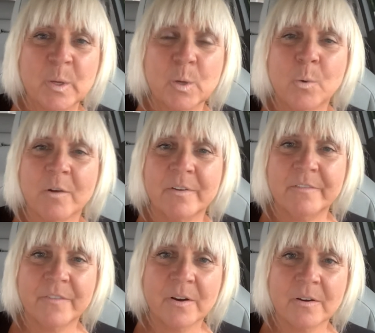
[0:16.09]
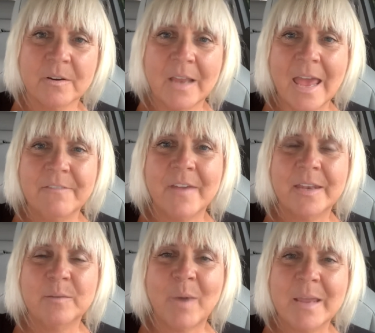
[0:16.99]
who are referred and
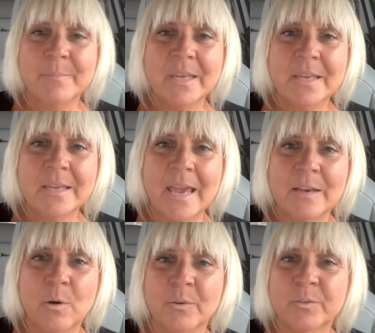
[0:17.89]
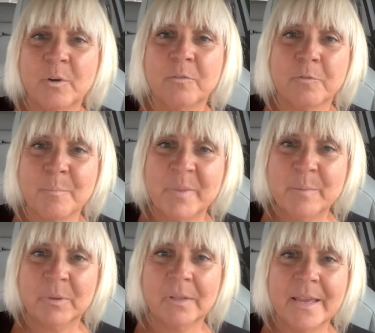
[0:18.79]
vetted by me and also from
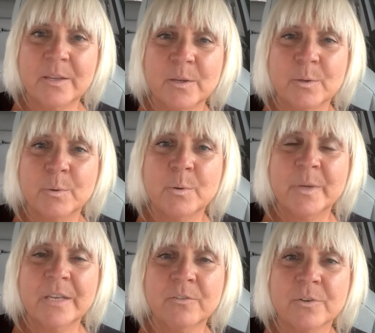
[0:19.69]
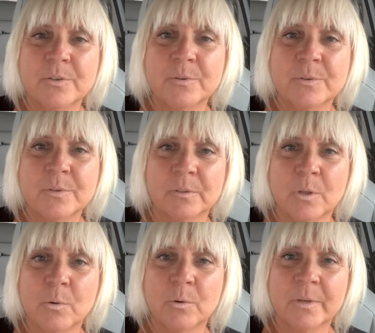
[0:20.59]
people like you who introduce
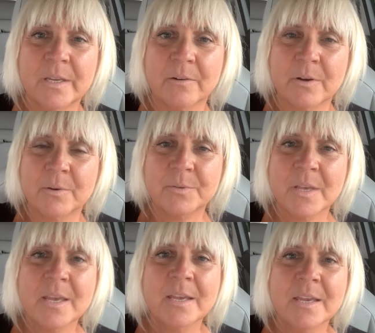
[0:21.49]
local heroes.